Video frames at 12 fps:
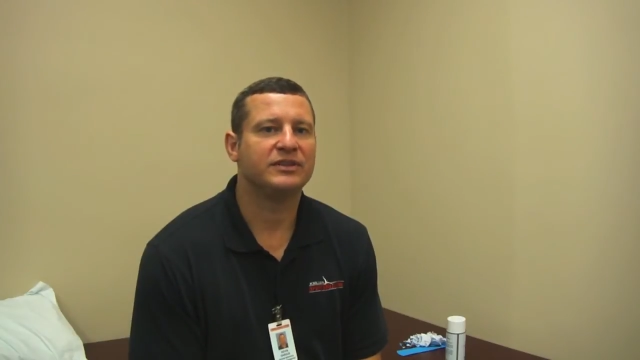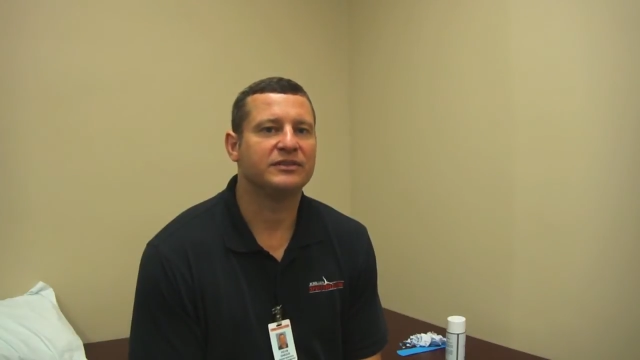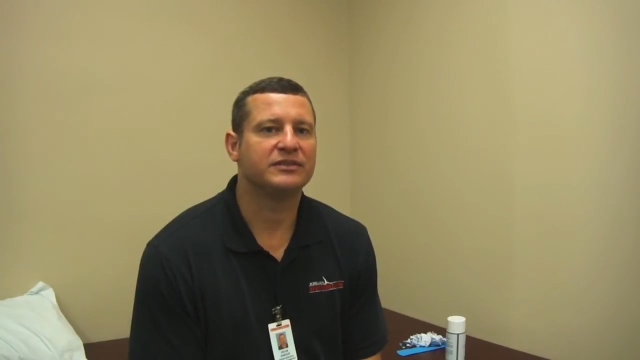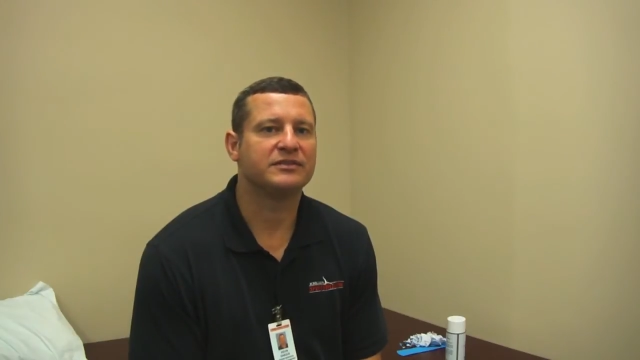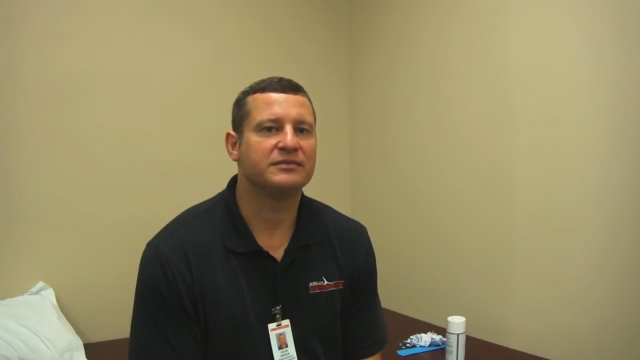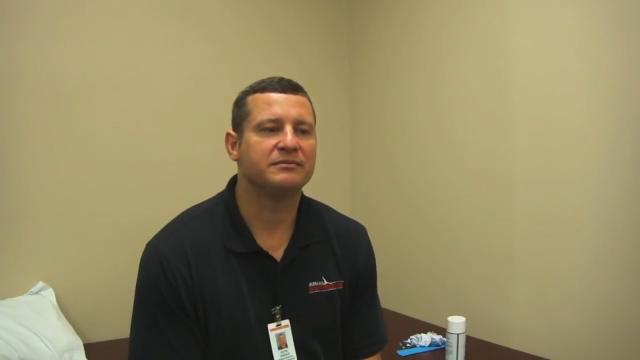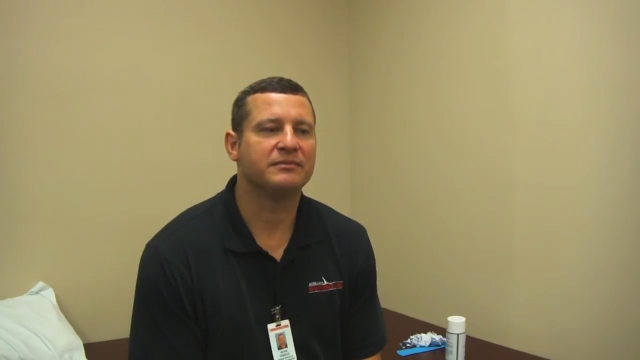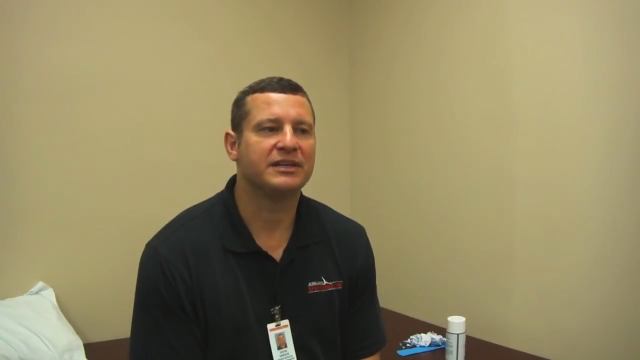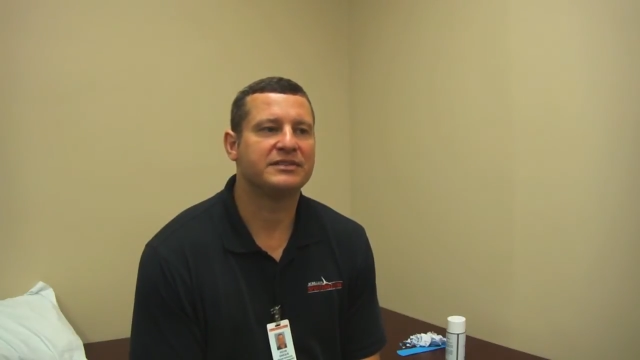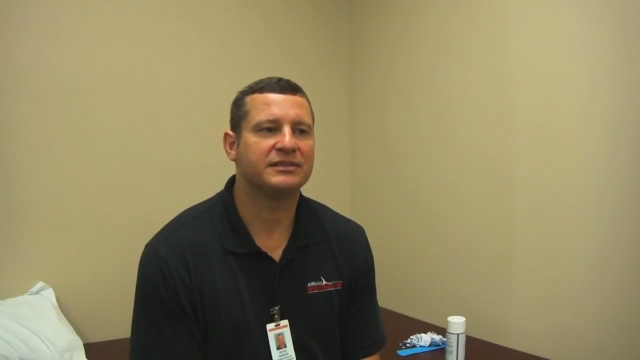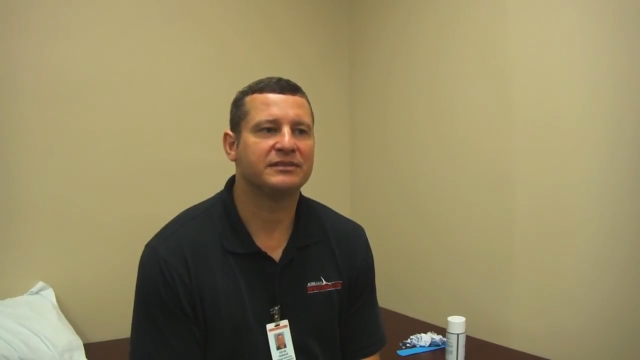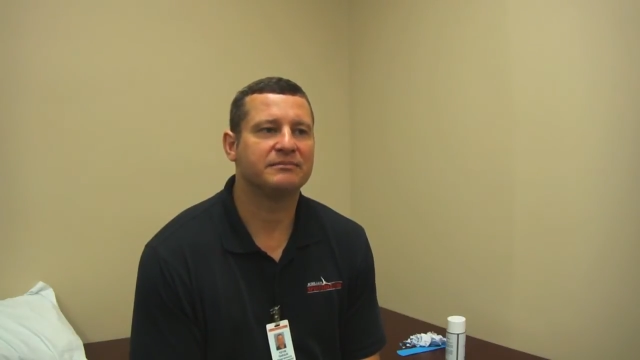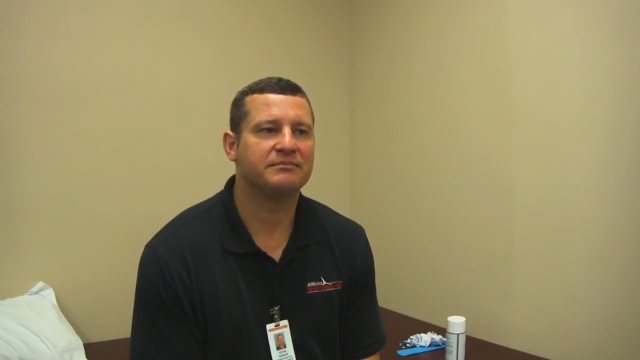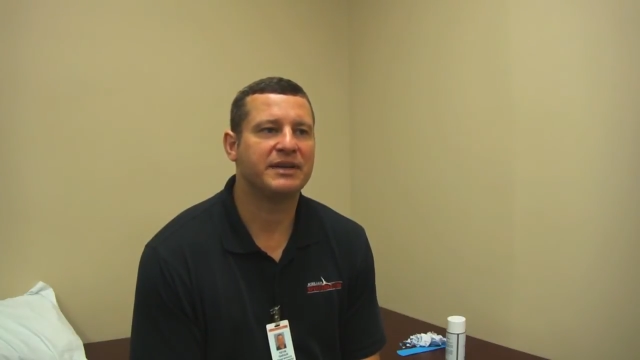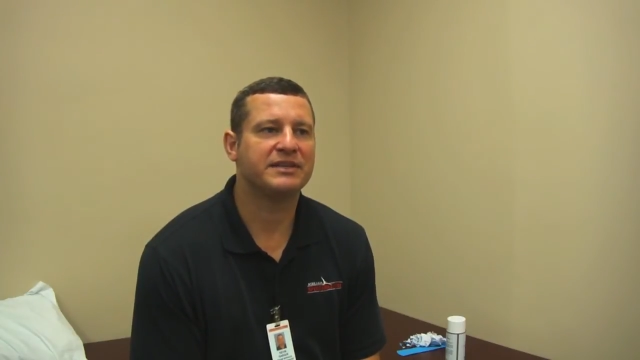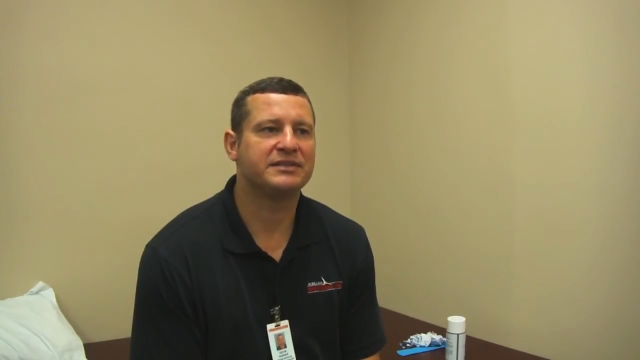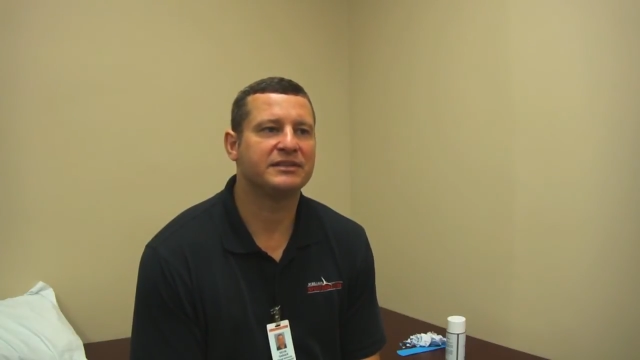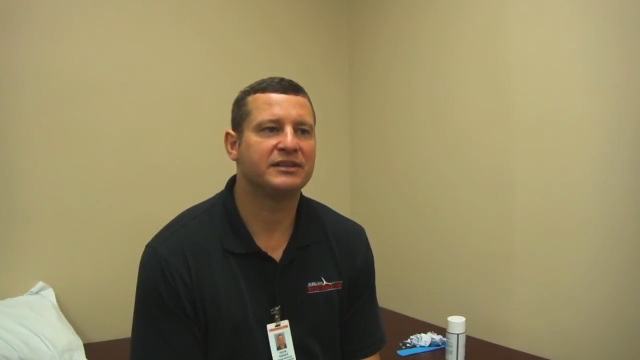just
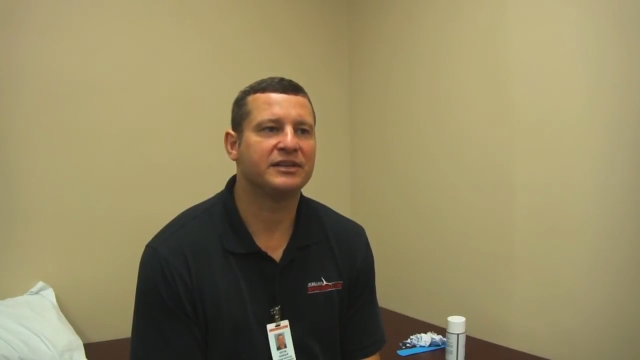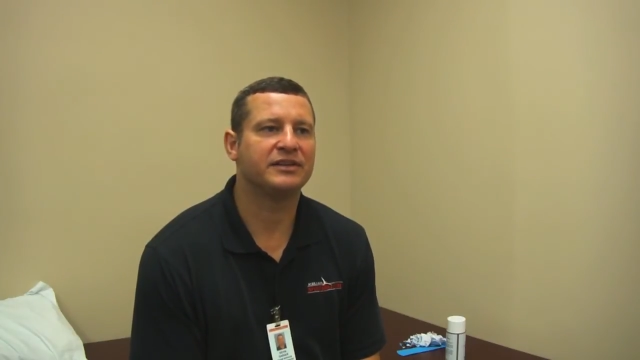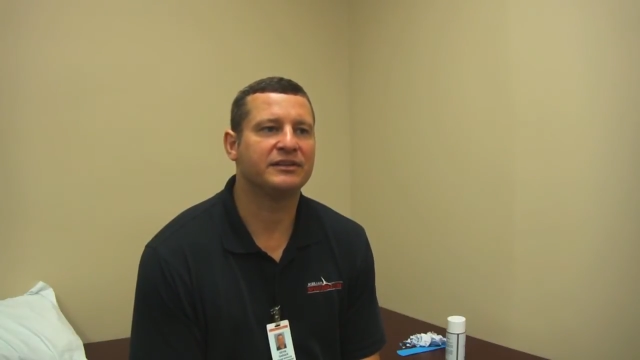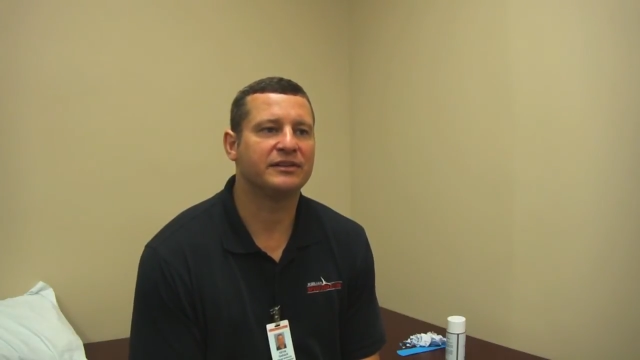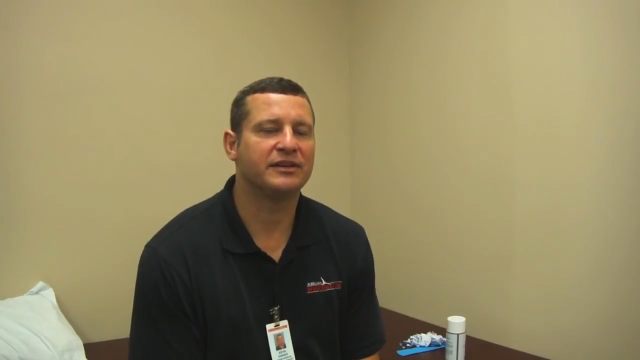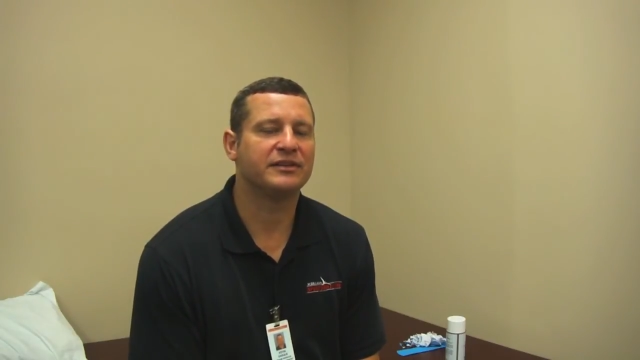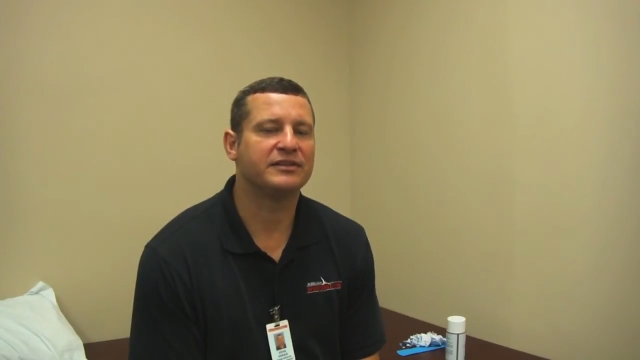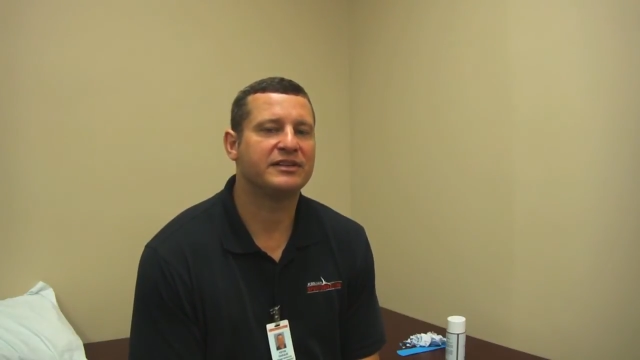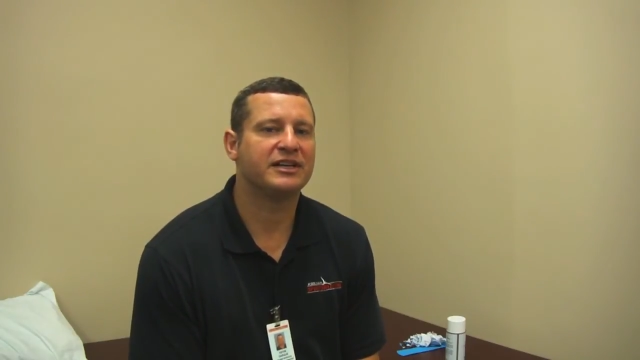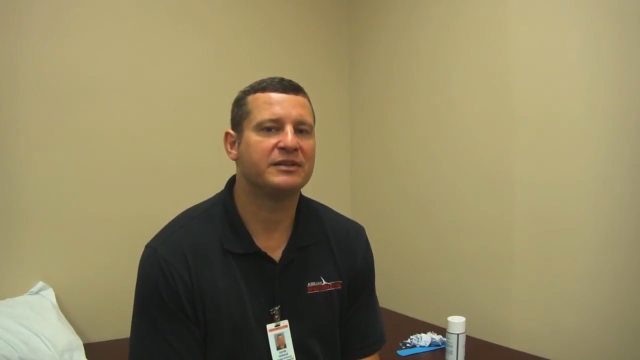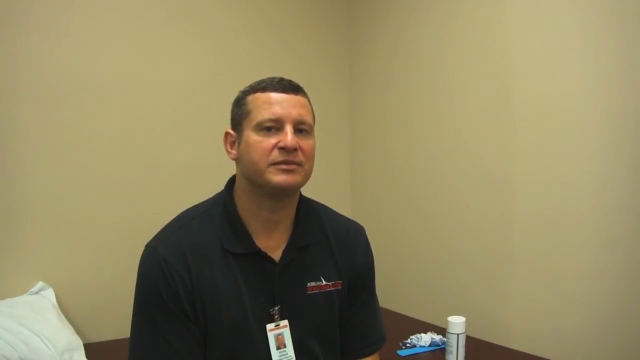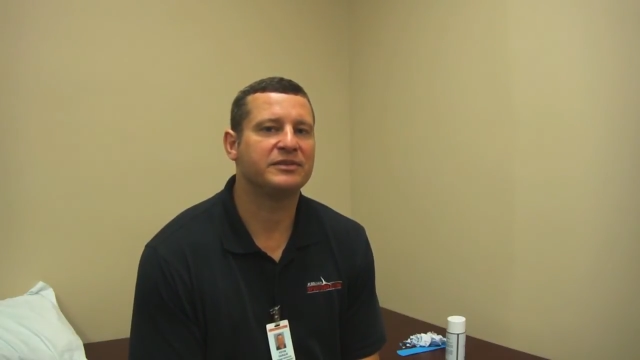basic cut of the tape,